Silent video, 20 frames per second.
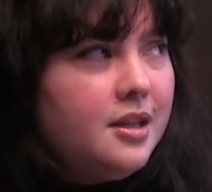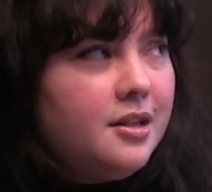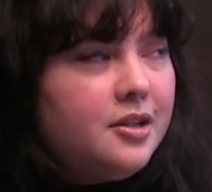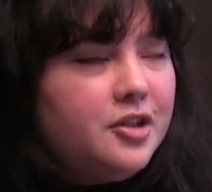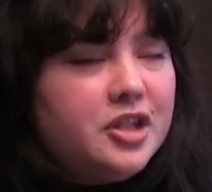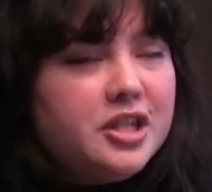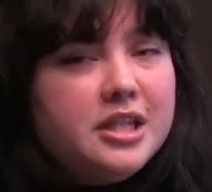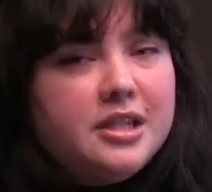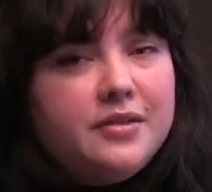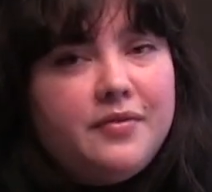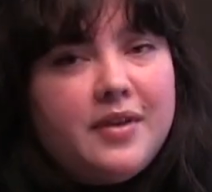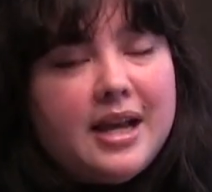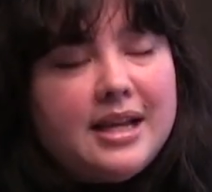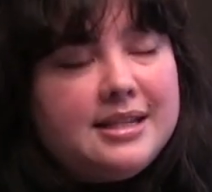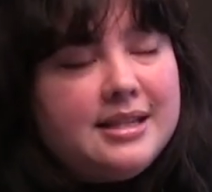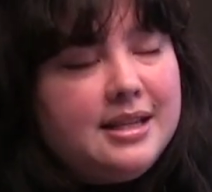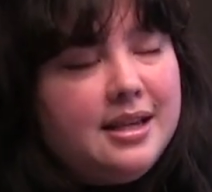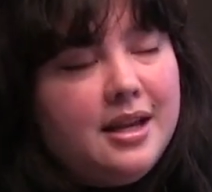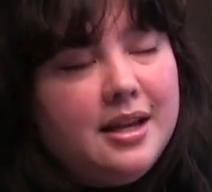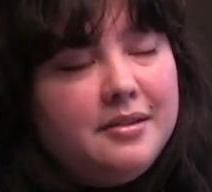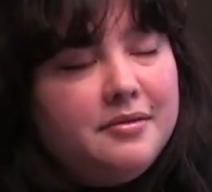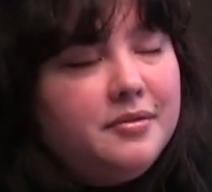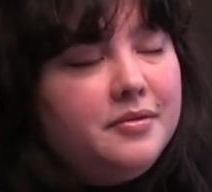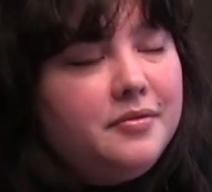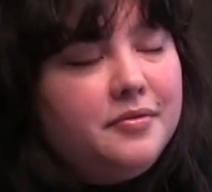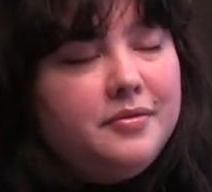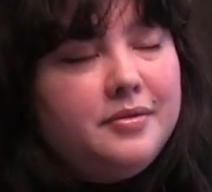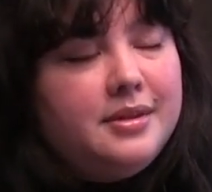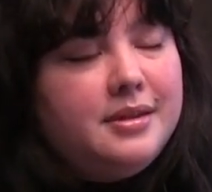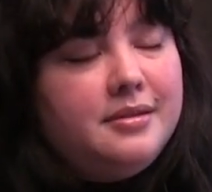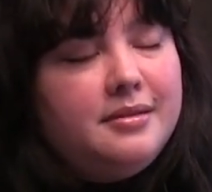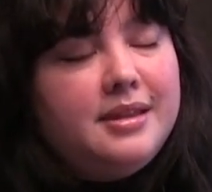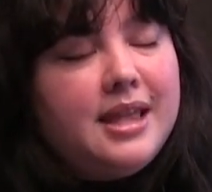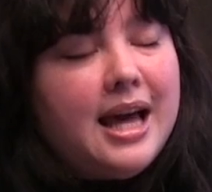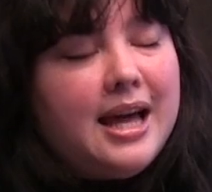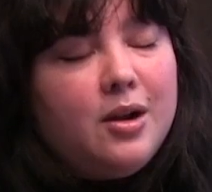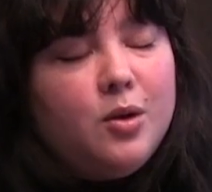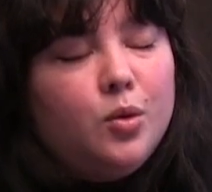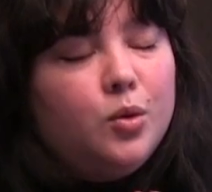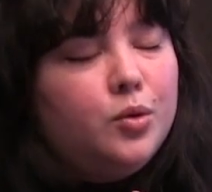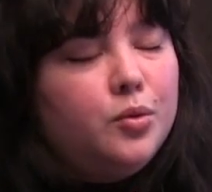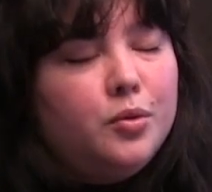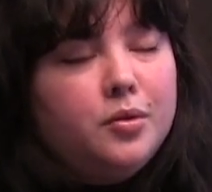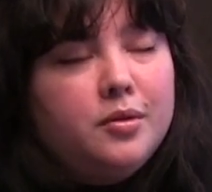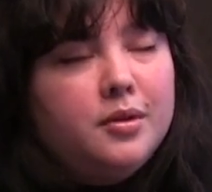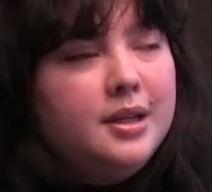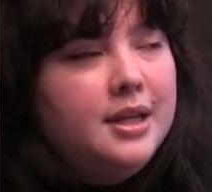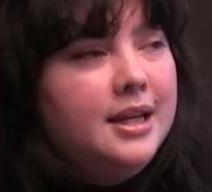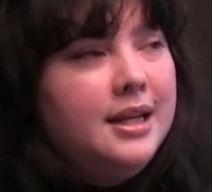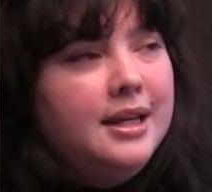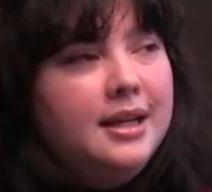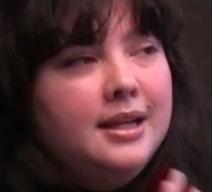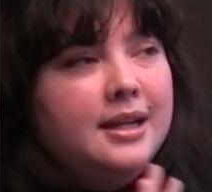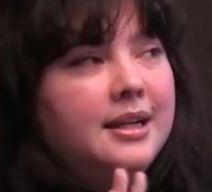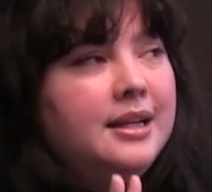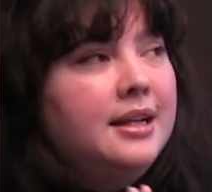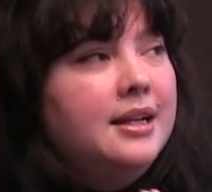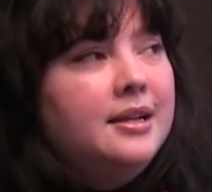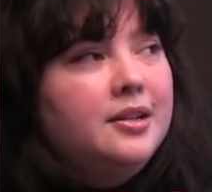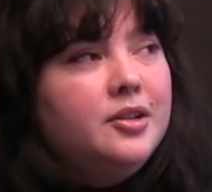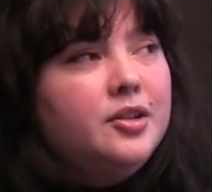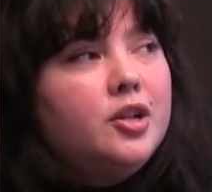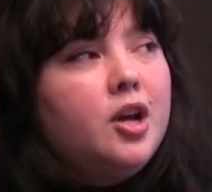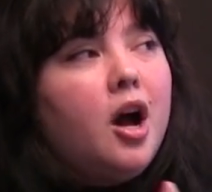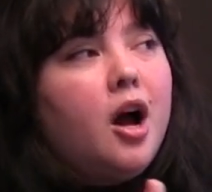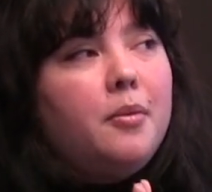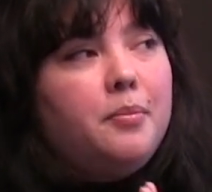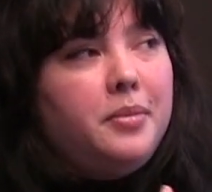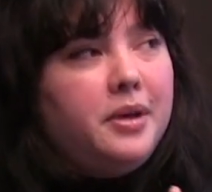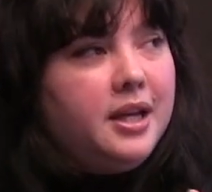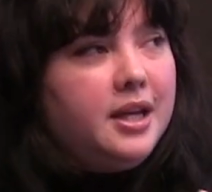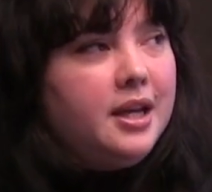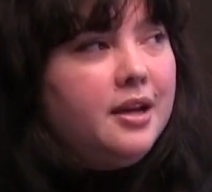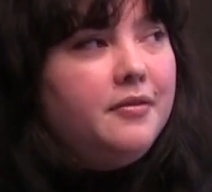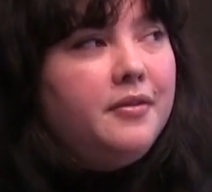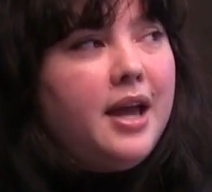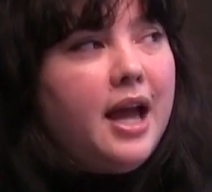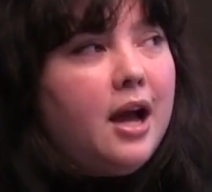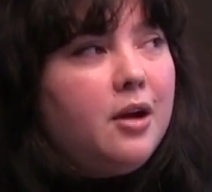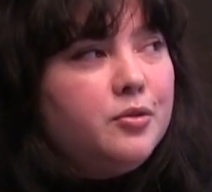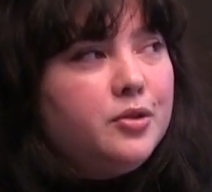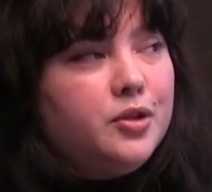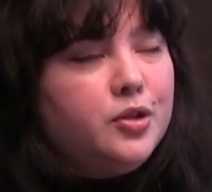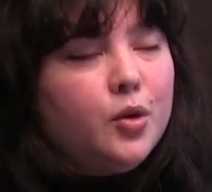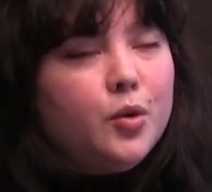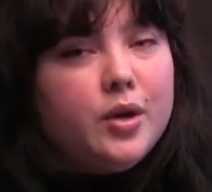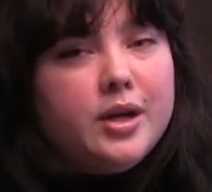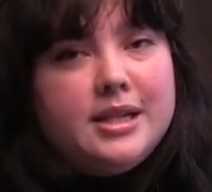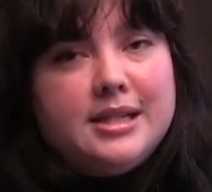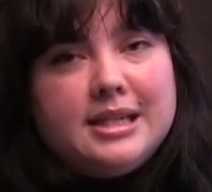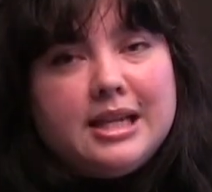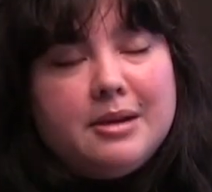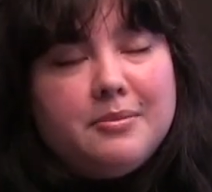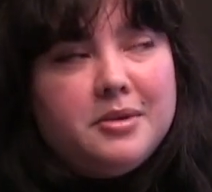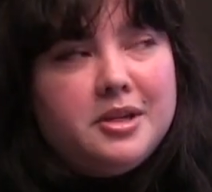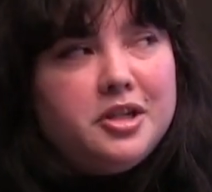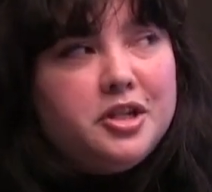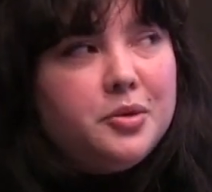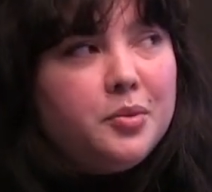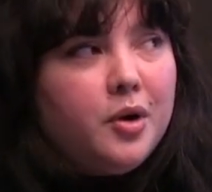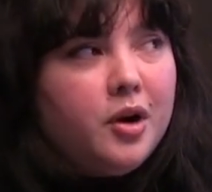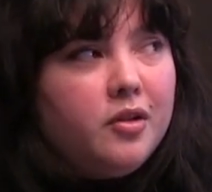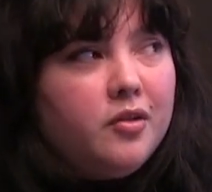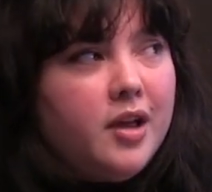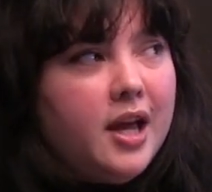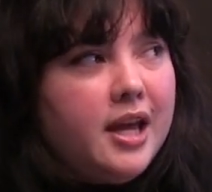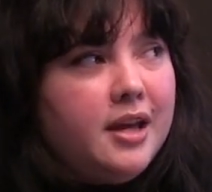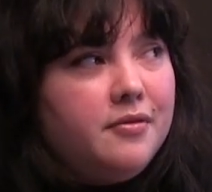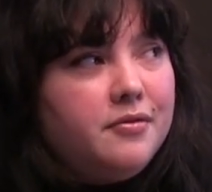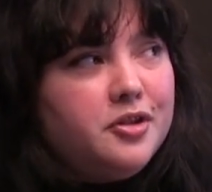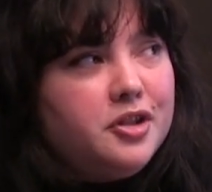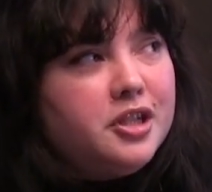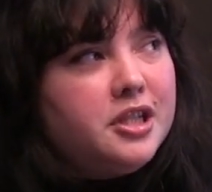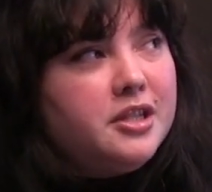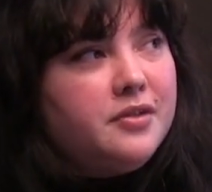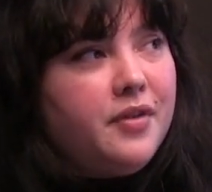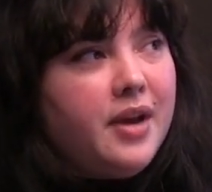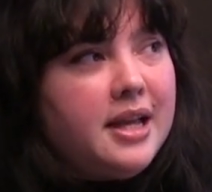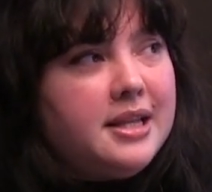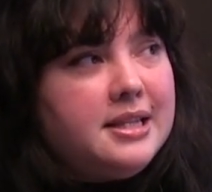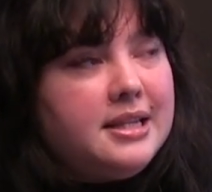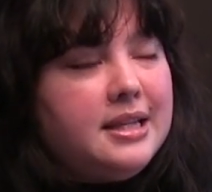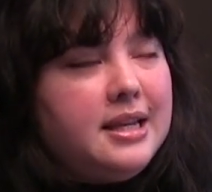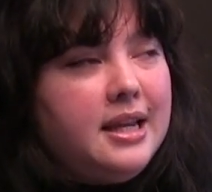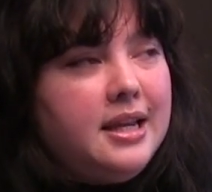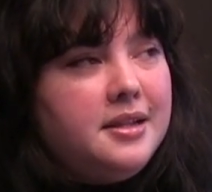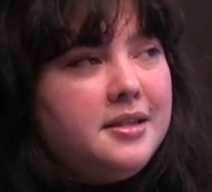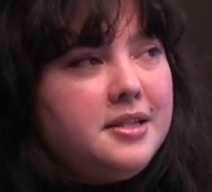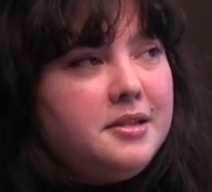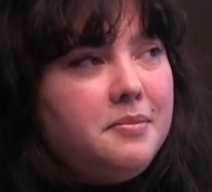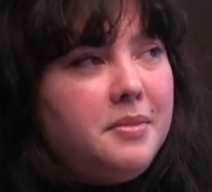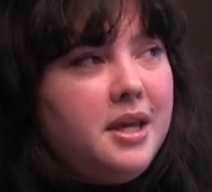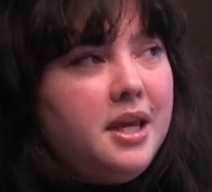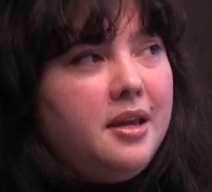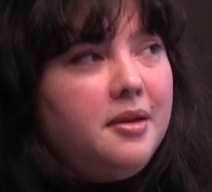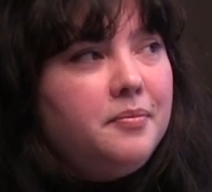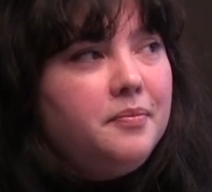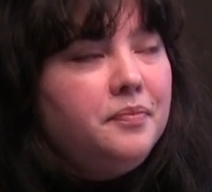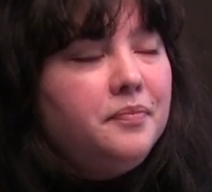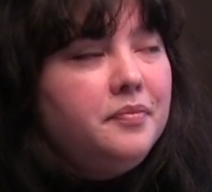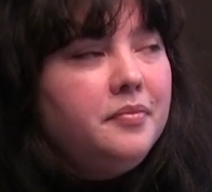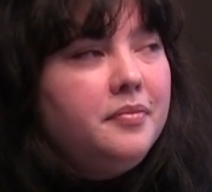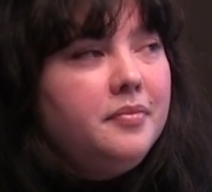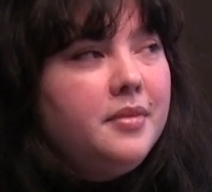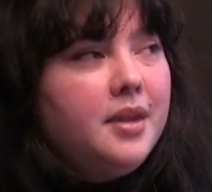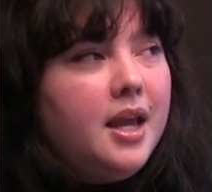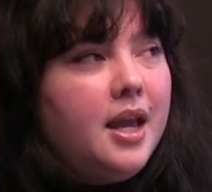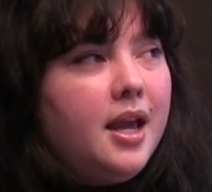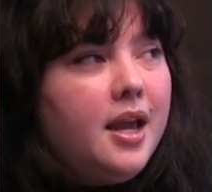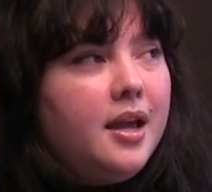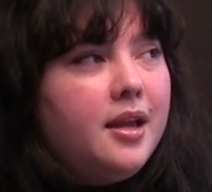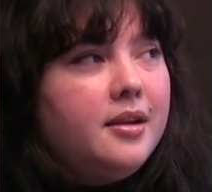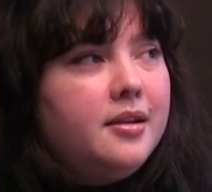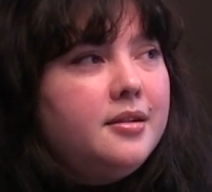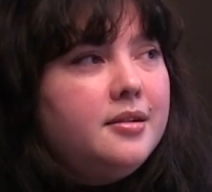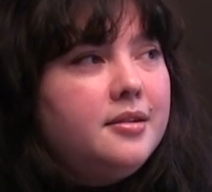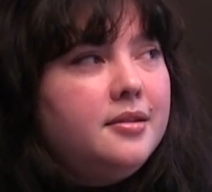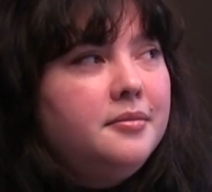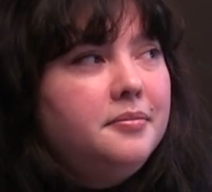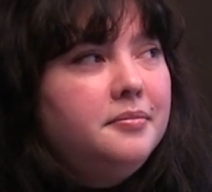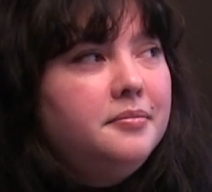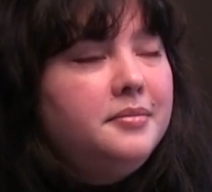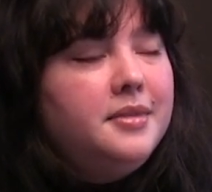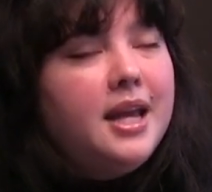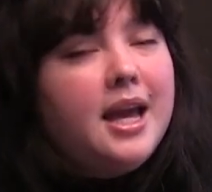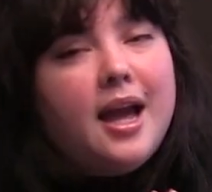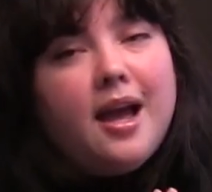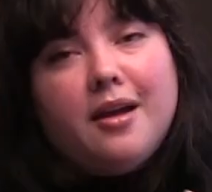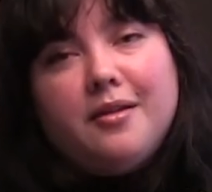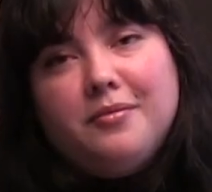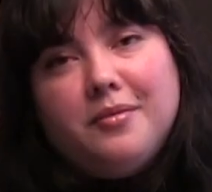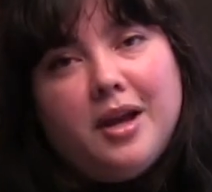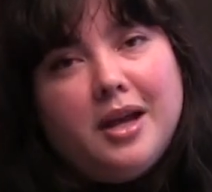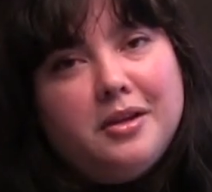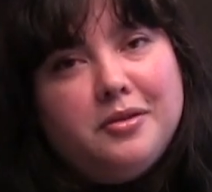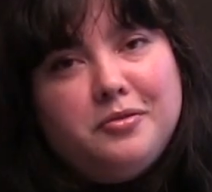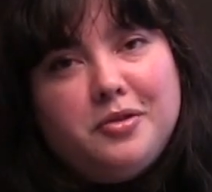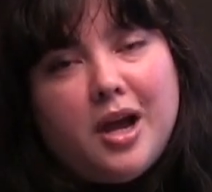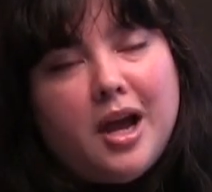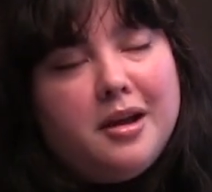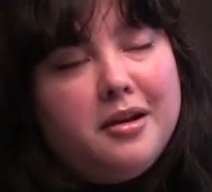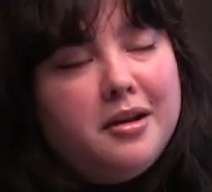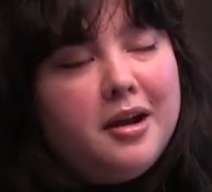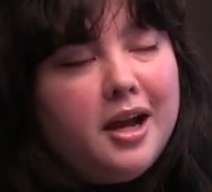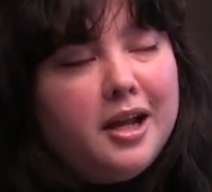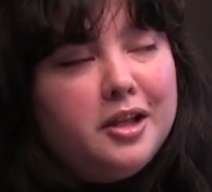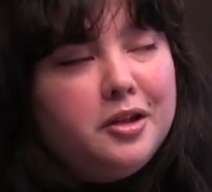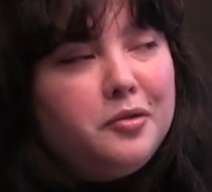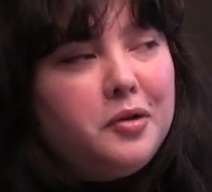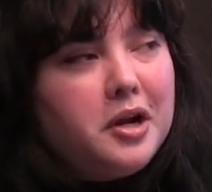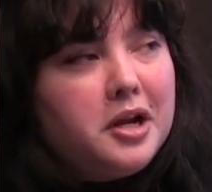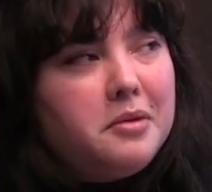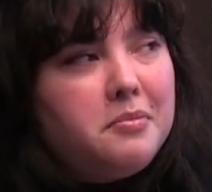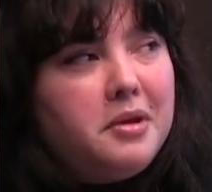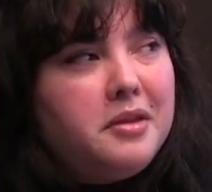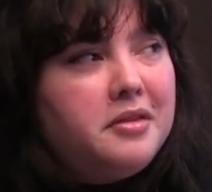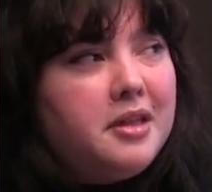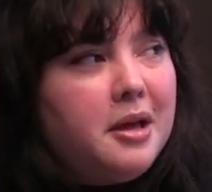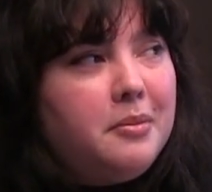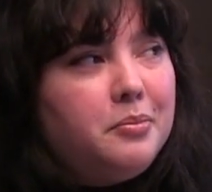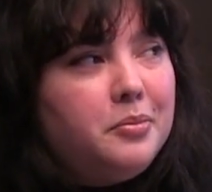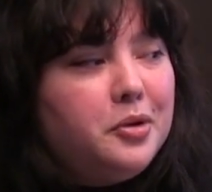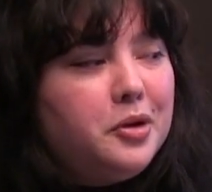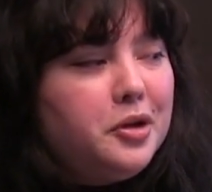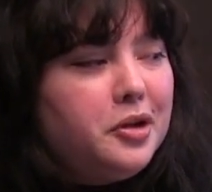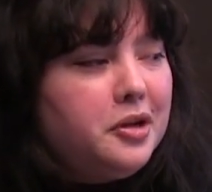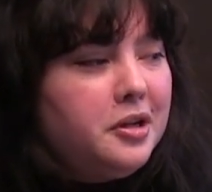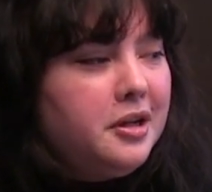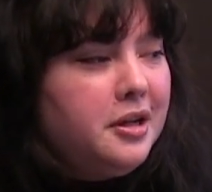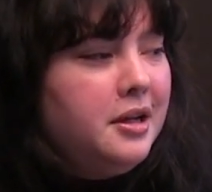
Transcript: just that whole topic of how stories come into our lives just fascinates me. And yeah, I highly recommend that book.